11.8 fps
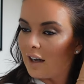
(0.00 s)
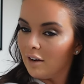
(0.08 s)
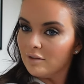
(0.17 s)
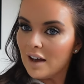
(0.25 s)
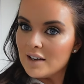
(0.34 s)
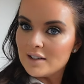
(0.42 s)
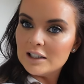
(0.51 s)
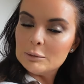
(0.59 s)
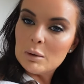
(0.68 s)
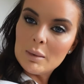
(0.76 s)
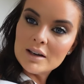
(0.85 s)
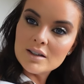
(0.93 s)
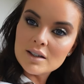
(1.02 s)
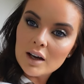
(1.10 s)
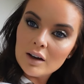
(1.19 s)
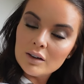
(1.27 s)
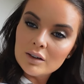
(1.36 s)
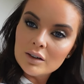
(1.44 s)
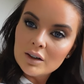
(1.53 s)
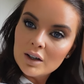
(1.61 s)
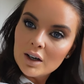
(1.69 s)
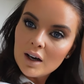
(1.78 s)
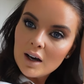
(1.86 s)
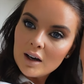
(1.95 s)
have that as a little memento.
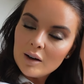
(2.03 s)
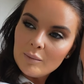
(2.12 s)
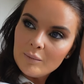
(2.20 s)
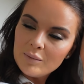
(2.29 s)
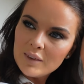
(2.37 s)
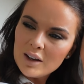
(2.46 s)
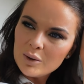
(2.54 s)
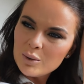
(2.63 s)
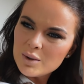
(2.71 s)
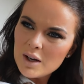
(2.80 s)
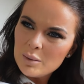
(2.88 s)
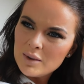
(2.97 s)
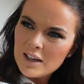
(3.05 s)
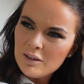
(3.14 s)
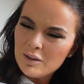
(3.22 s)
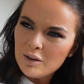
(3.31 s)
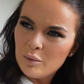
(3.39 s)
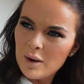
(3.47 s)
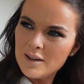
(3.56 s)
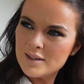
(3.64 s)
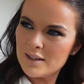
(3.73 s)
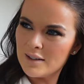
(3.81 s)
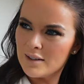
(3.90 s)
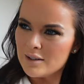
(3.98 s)
And also, I would never have
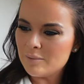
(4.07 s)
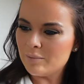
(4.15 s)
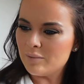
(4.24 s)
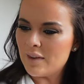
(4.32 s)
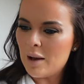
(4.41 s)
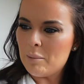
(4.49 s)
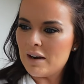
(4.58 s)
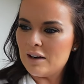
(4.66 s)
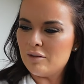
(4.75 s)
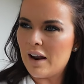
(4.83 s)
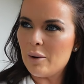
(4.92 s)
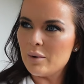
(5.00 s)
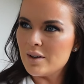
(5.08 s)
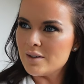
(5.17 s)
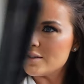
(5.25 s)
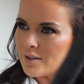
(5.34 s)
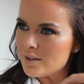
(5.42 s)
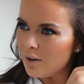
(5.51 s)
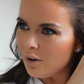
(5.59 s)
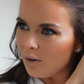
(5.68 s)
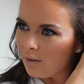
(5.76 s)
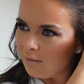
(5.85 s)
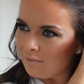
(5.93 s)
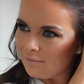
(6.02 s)
wasted that many flowers
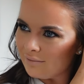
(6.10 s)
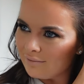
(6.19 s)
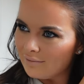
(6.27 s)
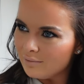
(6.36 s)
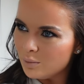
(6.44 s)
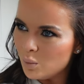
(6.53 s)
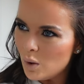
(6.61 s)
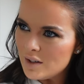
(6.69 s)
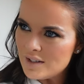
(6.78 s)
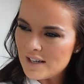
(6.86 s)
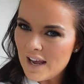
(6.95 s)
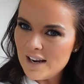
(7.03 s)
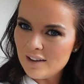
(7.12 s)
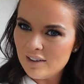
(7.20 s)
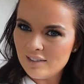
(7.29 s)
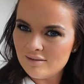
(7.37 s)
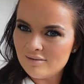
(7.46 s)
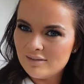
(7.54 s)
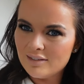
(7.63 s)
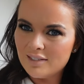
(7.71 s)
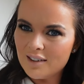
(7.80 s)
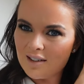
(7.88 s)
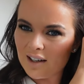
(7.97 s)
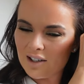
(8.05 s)
on one day. I think
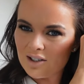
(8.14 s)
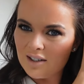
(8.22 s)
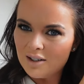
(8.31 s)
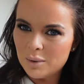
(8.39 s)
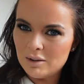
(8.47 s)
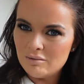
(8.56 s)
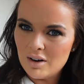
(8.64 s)
it's actually quite